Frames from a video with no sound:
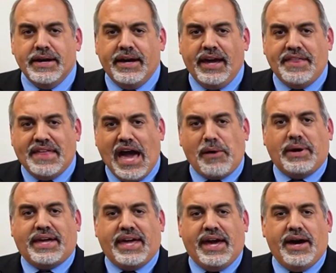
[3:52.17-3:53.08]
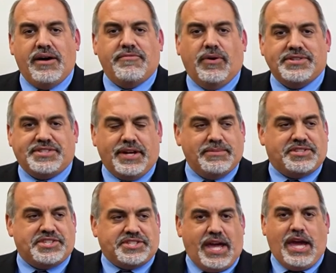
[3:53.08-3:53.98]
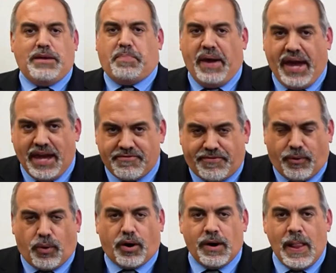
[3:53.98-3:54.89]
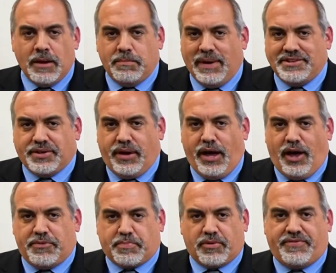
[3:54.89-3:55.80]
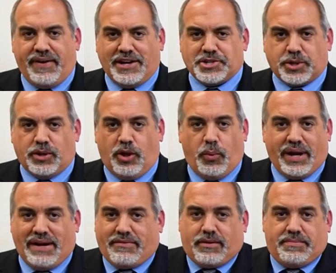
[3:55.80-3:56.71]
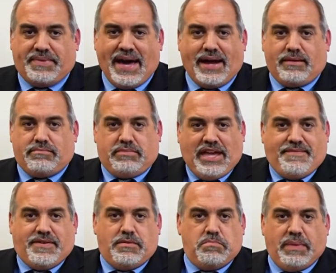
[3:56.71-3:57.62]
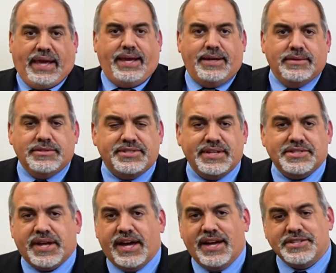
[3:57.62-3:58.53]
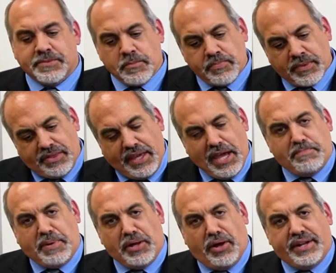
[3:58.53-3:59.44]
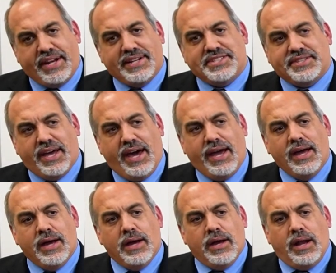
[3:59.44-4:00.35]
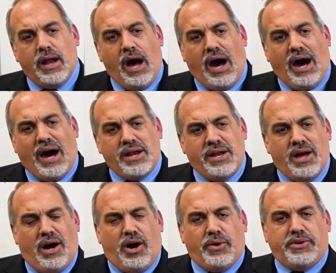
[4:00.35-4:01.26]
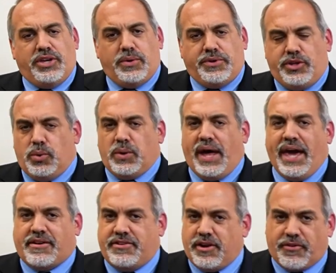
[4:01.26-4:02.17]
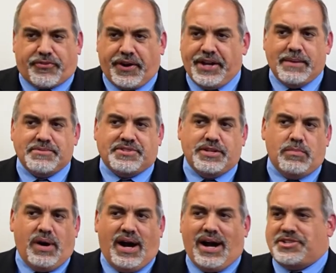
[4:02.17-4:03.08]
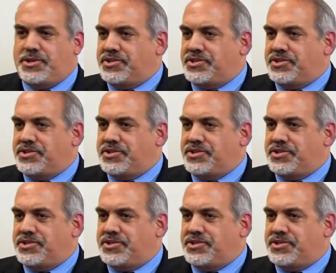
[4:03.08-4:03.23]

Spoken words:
And that would give some state paid for mental health professional, whatever that even means these days, the ability to say, no, you like your freedom too much.